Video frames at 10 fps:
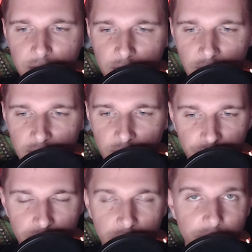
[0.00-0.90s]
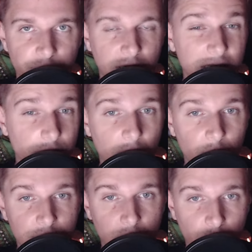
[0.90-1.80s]
you're kind of fucking around
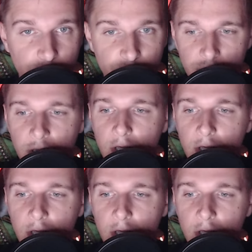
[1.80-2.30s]
with that question